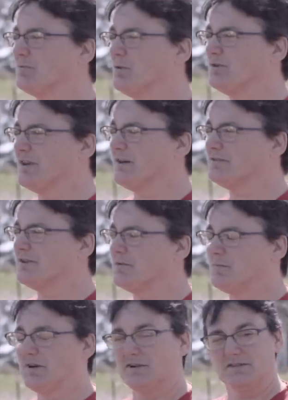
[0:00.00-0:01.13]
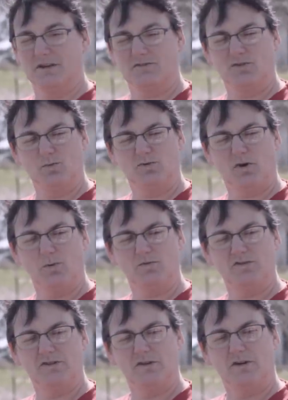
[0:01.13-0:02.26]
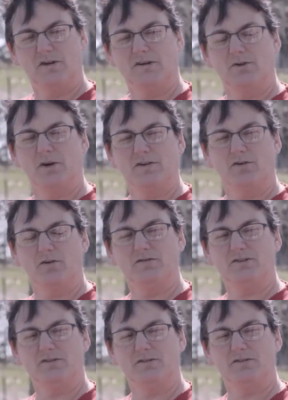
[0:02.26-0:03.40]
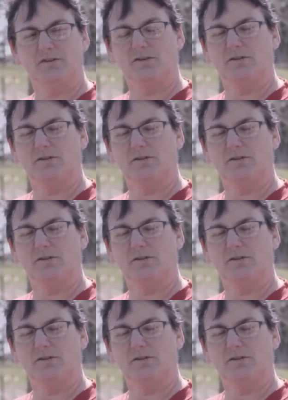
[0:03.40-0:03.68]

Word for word: than most livestock because they have 2 toes. They don't have hooves, so